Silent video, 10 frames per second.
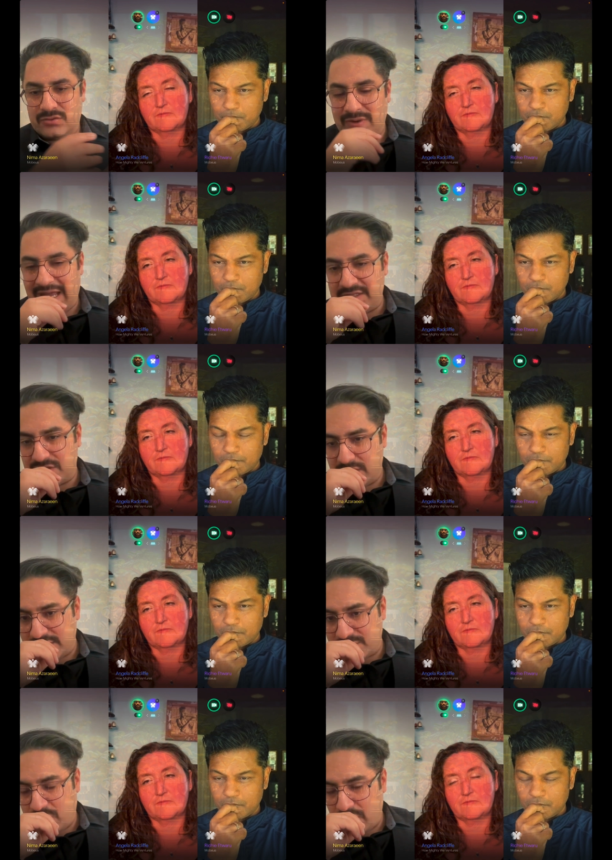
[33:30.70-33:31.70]
Speaker 1: to Angela's
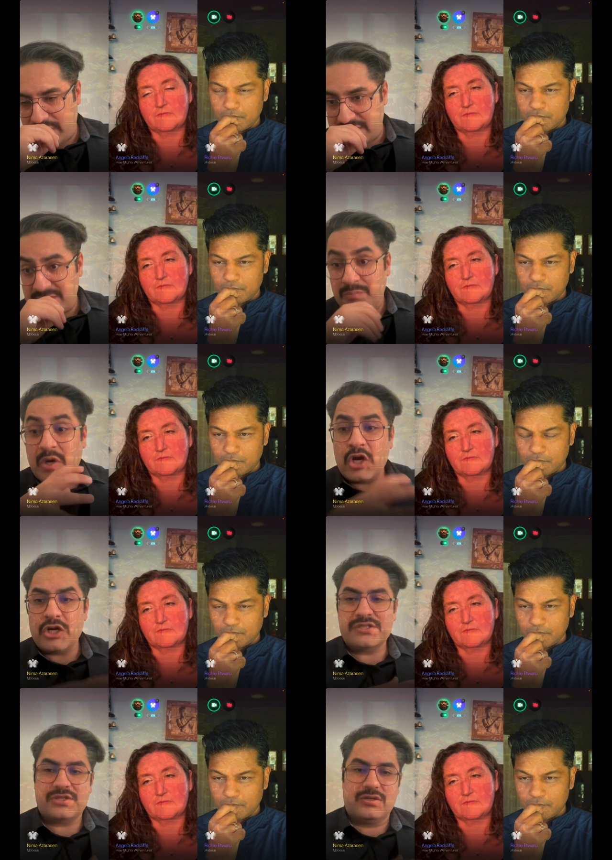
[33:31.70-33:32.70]
point,
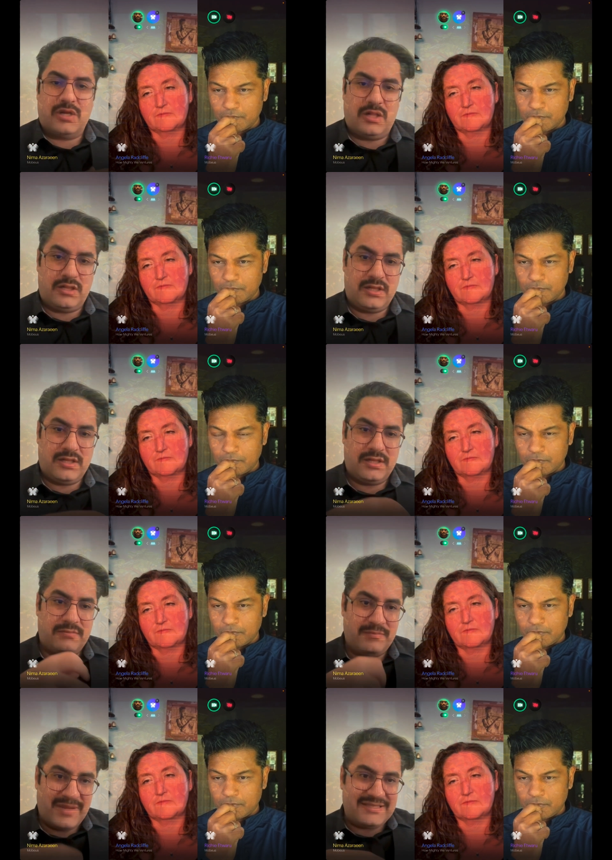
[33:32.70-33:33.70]
personal
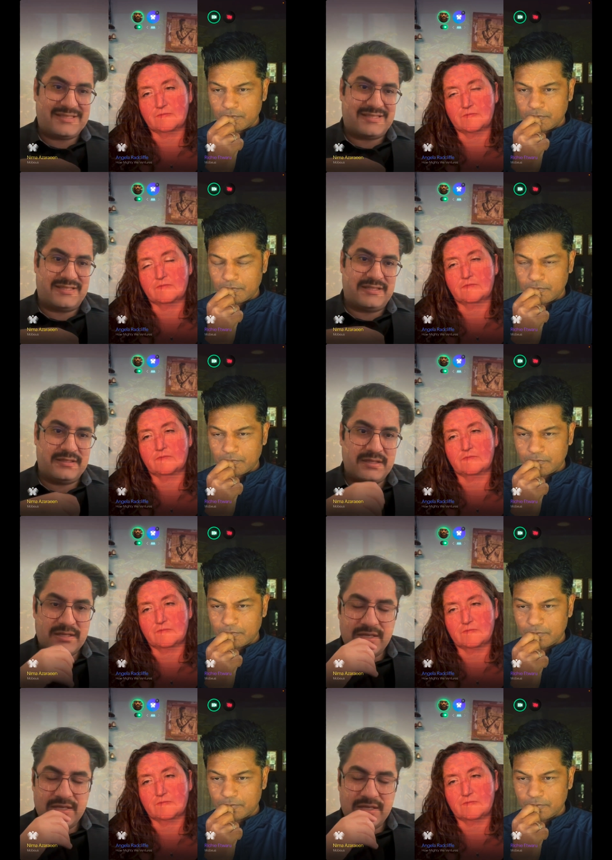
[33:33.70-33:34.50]
medicine,